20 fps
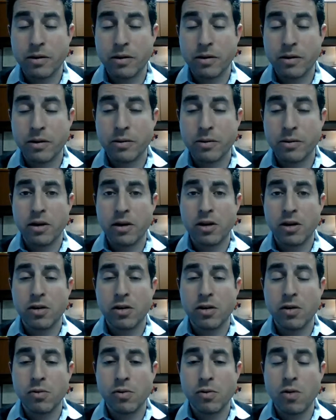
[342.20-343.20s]
near our
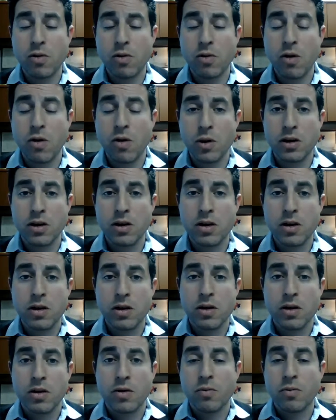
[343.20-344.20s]
Chromebook.
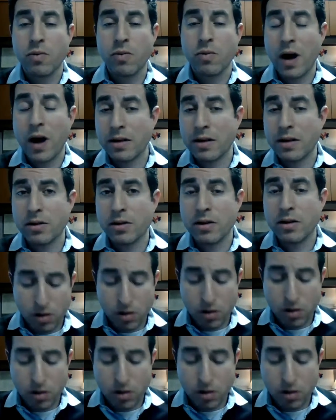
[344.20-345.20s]
Rather,
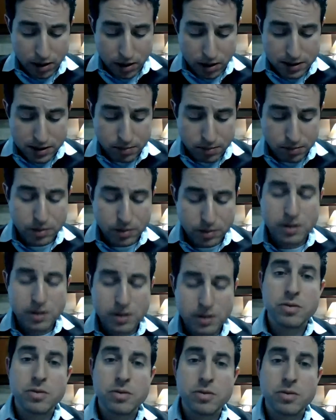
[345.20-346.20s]
we're going to simply use
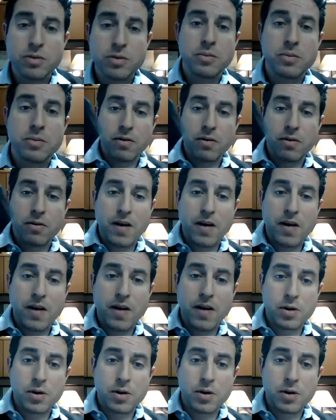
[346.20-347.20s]
the microfiber
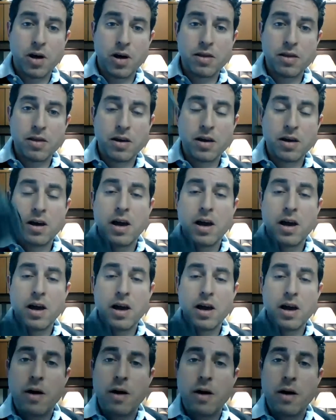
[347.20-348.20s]
cloth, and we're
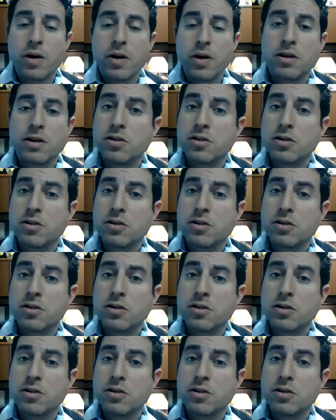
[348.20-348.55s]
going to just